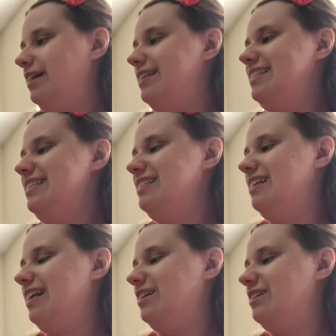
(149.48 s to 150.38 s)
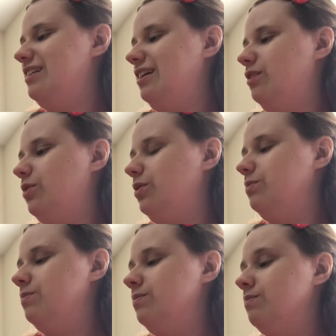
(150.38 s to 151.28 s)
This is the letter Tino wrote.
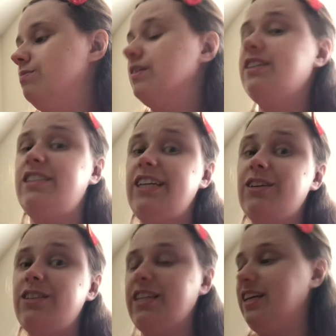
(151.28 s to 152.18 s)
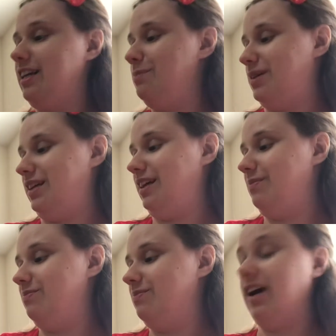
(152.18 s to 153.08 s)
Dear Teeny Bunny,
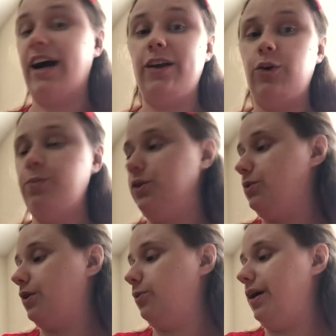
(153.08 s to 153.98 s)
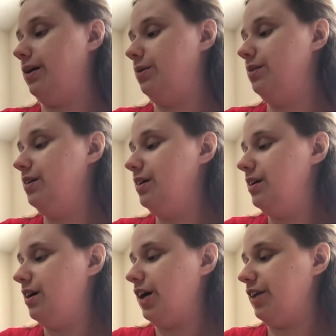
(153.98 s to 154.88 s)
I hope you are well.
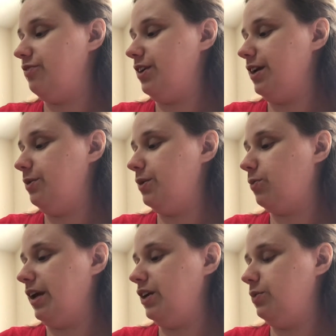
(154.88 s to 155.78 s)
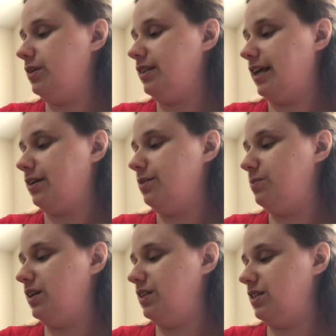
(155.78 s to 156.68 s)
I thought I would write you a letter
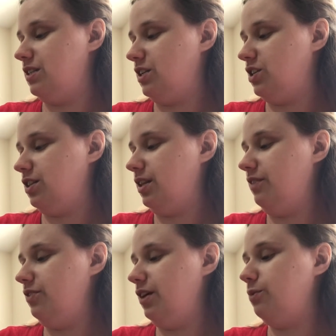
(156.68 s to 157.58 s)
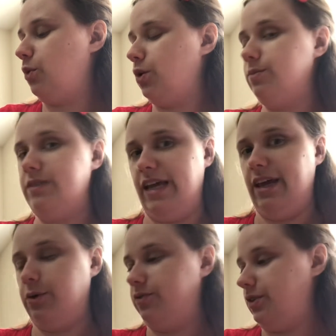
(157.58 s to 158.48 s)
because it's such a lovely warm
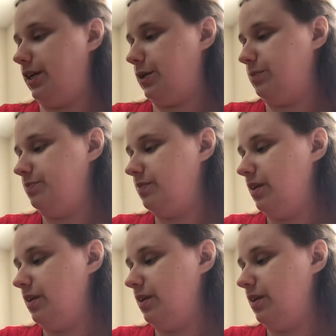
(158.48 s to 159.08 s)
day over here.